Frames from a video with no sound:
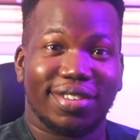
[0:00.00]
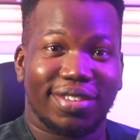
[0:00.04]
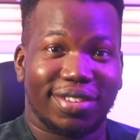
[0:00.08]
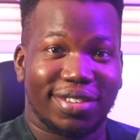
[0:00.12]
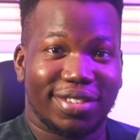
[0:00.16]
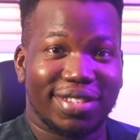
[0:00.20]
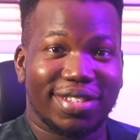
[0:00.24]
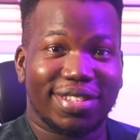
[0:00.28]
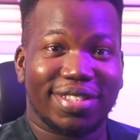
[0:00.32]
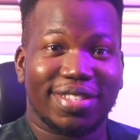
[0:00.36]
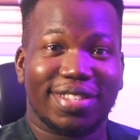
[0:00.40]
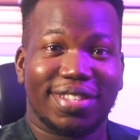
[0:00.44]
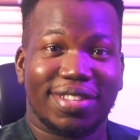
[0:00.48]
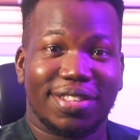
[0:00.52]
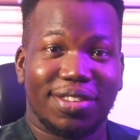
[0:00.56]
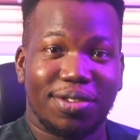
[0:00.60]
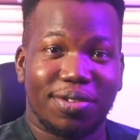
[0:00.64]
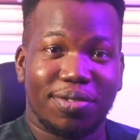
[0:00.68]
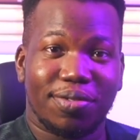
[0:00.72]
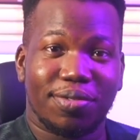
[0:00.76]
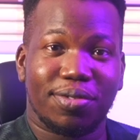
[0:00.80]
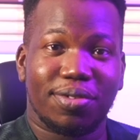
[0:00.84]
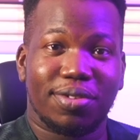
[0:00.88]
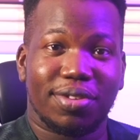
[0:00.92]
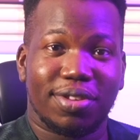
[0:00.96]
this
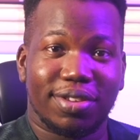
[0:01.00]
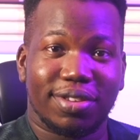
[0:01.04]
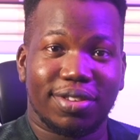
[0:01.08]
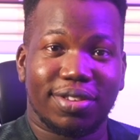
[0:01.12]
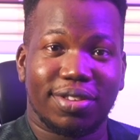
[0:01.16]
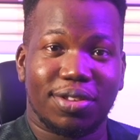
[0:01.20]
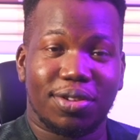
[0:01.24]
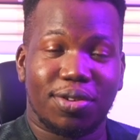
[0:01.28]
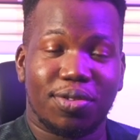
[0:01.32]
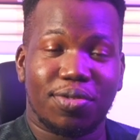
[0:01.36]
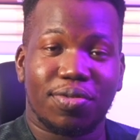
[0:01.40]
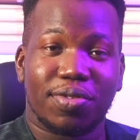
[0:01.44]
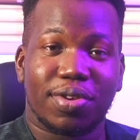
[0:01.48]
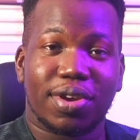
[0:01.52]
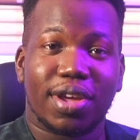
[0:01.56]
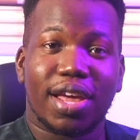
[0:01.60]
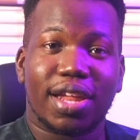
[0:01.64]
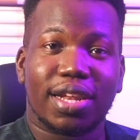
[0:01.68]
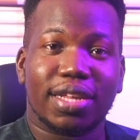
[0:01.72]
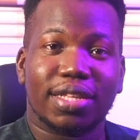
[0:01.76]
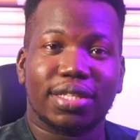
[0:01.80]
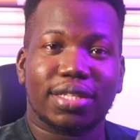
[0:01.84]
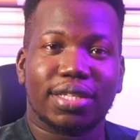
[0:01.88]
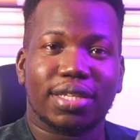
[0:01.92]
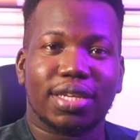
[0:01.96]
is new
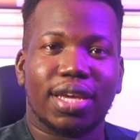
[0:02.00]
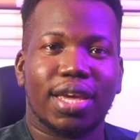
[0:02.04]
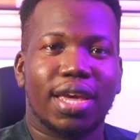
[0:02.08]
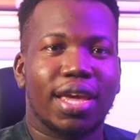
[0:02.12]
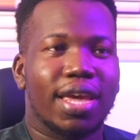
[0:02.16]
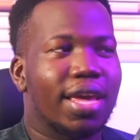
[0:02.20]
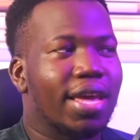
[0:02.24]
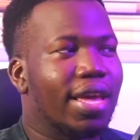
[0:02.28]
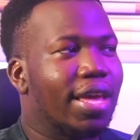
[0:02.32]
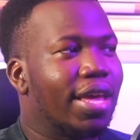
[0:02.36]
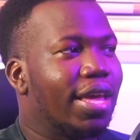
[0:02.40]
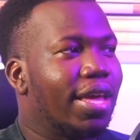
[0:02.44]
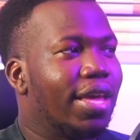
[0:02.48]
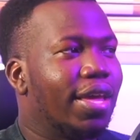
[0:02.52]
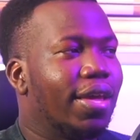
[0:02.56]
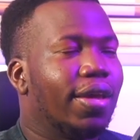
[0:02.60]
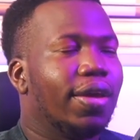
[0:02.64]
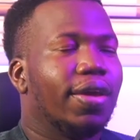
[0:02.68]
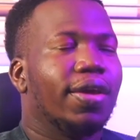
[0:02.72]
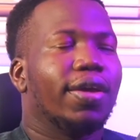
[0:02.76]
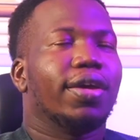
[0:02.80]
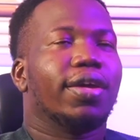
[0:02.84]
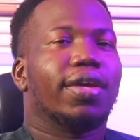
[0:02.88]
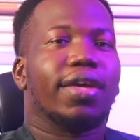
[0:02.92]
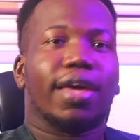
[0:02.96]
reality.
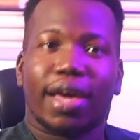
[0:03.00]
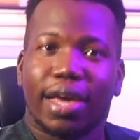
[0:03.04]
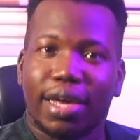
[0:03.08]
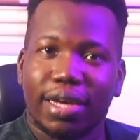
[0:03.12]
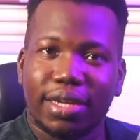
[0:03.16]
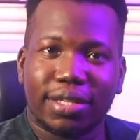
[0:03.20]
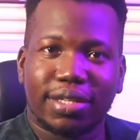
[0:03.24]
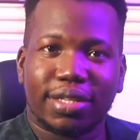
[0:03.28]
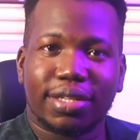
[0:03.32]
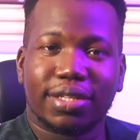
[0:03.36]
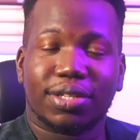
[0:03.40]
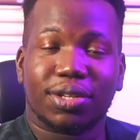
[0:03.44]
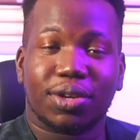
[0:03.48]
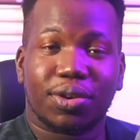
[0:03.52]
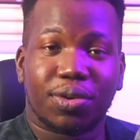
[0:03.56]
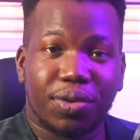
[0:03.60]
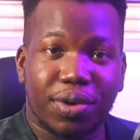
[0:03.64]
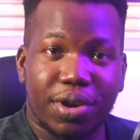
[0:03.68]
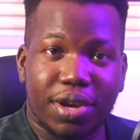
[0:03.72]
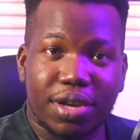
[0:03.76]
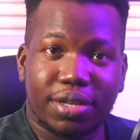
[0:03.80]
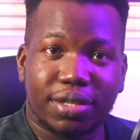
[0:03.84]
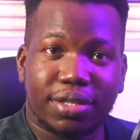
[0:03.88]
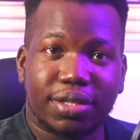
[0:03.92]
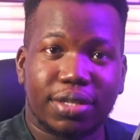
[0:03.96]
Guys, it's
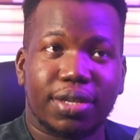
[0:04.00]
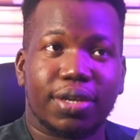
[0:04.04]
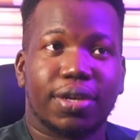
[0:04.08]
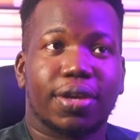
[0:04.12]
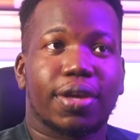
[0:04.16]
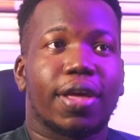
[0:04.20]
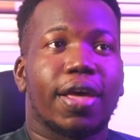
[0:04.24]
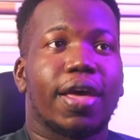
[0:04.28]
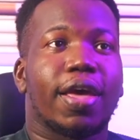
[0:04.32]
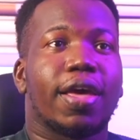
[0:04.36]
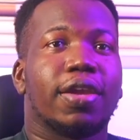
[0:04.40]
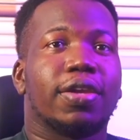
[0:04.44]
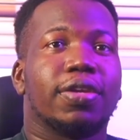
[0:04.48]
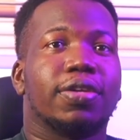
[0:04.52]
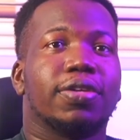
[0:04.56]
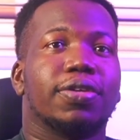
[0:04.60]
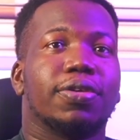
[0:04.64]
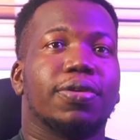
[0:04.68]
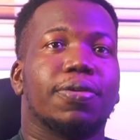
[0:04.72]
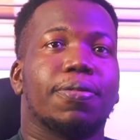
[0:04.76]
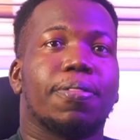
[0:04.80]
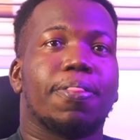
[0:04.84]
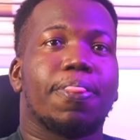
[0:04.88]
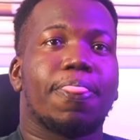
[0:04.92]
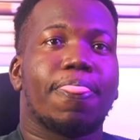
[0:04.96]
crazy. And
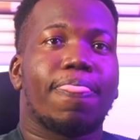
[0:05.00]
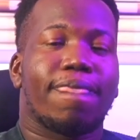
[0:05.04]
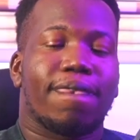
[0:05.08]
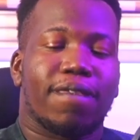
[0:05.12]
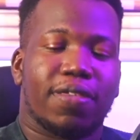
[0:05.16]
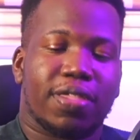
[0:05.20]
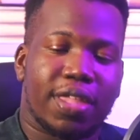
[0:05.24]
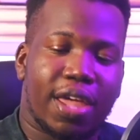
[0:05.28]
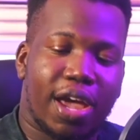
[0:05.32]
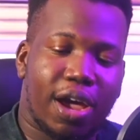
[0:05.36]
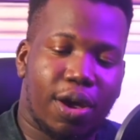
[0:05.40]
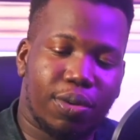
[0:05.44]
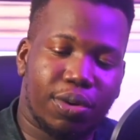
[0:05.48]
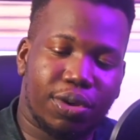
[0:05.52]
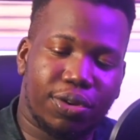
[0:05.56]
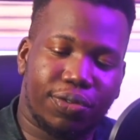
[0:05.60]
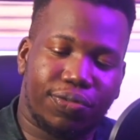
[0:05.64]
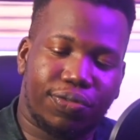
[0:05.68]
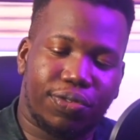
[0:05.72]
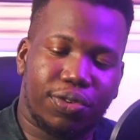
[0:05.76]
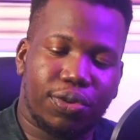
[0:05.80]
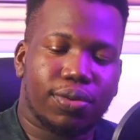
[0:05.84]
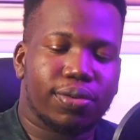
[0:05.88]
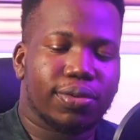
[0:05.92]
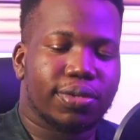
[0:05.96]
now it
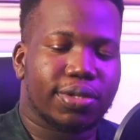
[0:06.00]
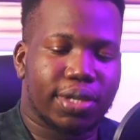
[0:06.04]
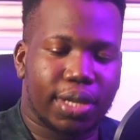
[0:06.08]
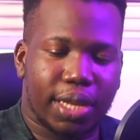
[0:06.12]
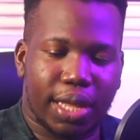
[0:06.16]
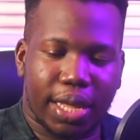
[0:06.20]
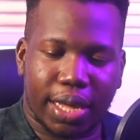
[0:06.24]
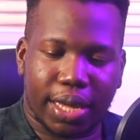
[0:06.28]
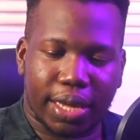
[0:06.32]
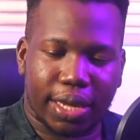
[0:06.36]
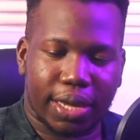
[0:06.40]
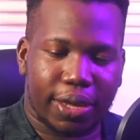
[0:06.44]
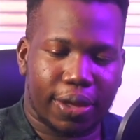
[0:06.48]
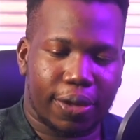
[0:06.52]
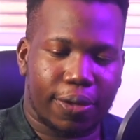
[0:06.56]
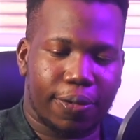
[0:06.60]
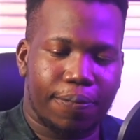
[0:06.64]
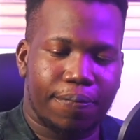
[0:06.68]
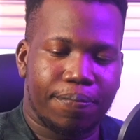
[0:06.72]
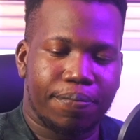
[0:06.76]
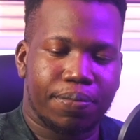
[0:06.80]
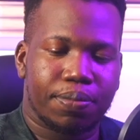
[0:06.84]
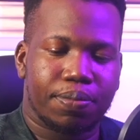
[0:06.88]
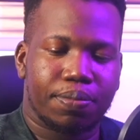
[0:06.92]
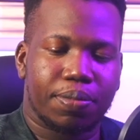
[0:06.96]
feels like
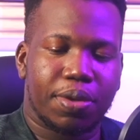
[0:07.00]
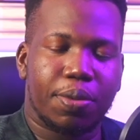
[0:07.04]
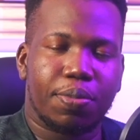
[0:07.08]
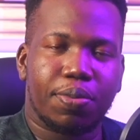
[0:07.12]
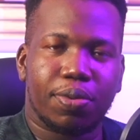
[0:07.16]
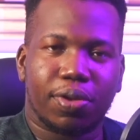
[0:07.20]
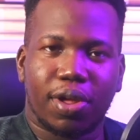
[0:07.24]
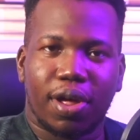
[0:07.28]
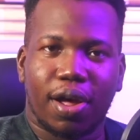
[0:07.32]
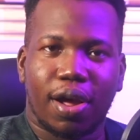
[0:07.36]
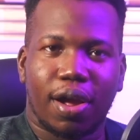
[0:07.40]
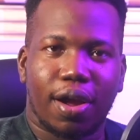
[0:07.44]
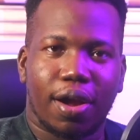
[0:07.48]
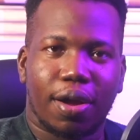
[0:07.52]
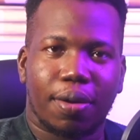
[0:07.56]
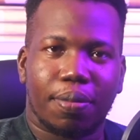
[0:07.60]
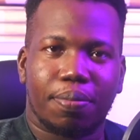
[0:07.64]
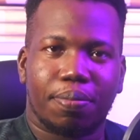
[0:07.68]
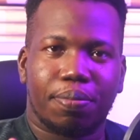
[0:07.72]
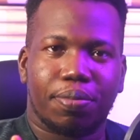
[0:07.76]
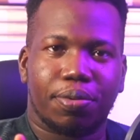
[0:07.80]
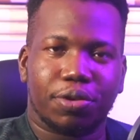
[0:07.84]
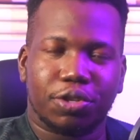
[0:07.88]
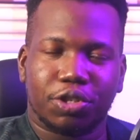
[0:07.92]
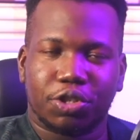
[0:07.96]
people are
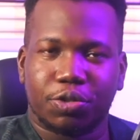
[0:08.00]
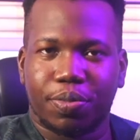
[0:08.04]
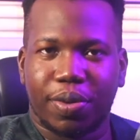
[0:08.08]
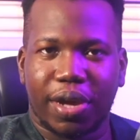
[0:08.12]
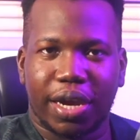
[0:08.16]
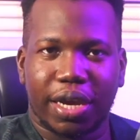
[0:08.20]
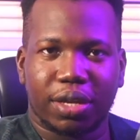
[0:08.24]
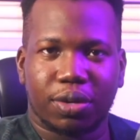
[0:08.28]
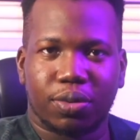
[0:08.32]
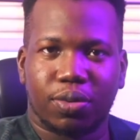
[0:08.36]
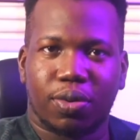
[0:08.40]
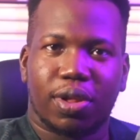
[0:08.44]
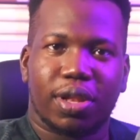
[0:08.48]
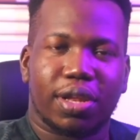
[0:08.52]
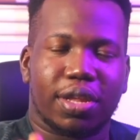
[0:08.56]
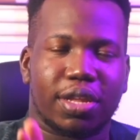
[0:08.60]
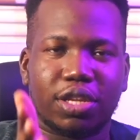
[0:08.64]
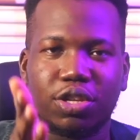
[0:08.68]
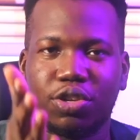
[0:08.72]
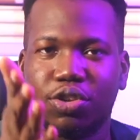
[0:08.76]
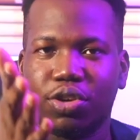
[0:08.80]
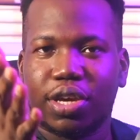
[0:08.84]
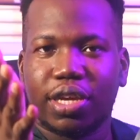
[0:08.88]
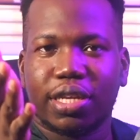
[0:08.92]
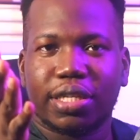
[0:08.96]
pushed back in one.
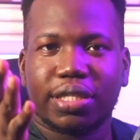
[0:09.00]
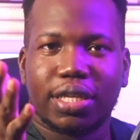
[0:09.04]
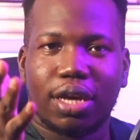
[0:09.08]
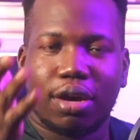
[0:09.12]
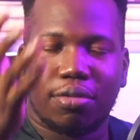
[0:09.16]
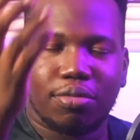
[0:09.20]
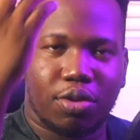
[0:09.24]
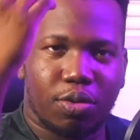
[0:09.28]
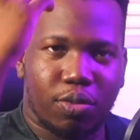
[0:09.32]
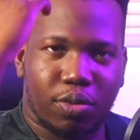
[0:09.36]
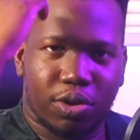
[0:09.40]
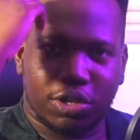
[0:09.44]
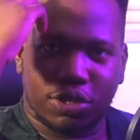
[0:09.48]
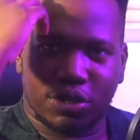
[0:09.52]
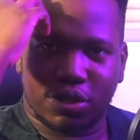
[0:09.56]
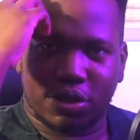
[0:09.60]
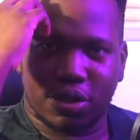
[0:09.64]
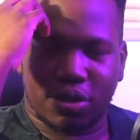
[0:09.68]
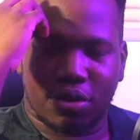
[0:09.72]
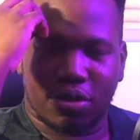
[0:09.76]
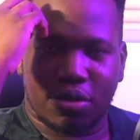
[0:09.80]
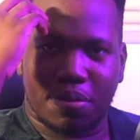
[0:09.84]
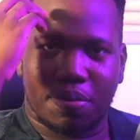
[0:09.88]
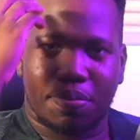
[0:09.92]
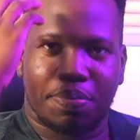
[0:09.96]
And you can tell me what
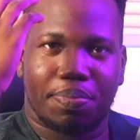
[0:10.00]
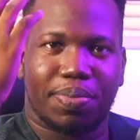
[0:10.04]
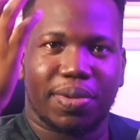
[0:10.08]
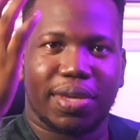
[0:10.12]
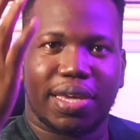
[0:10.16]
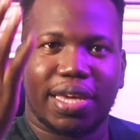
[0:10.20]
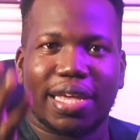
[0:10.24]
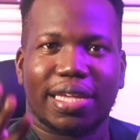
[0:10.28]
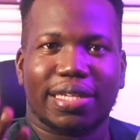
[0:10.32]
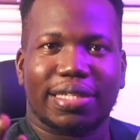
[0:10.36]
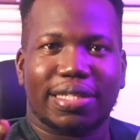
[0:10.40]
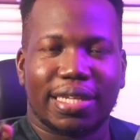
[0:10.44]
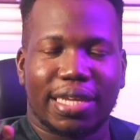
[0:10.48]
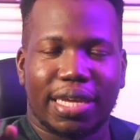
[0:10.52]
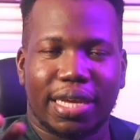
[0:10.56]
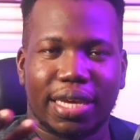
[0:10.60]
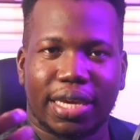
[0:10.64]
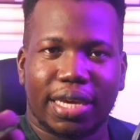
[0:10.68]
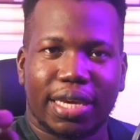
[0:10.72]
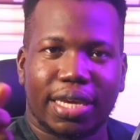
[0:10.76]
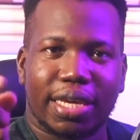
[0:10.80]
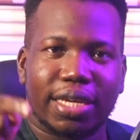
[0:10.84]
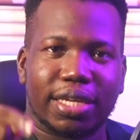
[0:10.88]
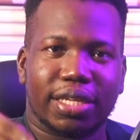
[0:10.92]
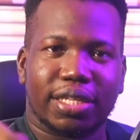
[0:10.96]
the biggest
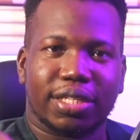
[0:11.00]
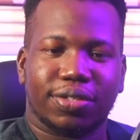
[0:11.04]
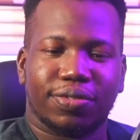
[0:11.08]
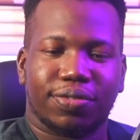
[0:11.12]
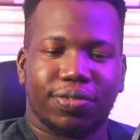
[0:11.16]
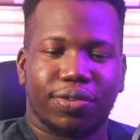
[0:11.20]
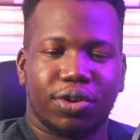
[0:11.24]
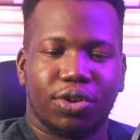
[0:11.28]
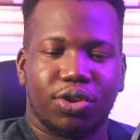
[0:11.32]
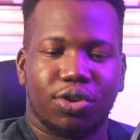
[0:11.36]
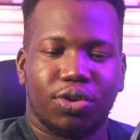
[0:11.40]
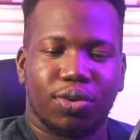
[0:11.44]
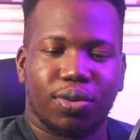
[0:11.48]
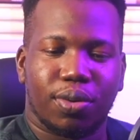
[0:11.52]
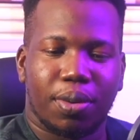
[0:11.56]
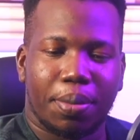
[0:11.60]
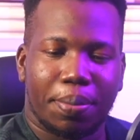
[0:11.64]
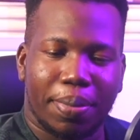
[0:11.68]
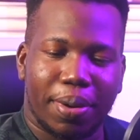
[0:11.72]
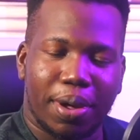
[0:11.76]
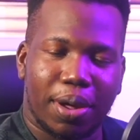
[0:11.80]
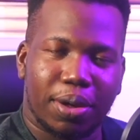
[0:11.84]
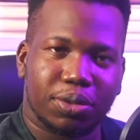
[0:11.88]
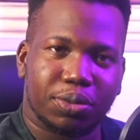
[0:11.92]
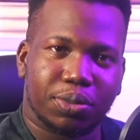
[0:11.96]
ache is for you
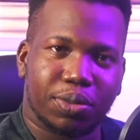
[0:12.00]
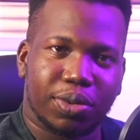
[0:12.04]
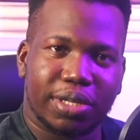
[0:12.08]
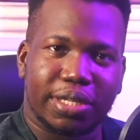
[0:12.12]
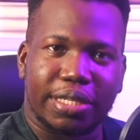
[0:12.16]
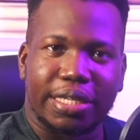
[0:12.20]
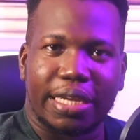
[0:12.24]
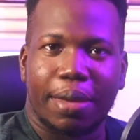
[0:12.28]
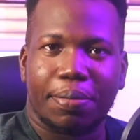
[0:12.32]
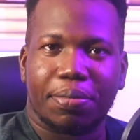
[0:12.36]
about what is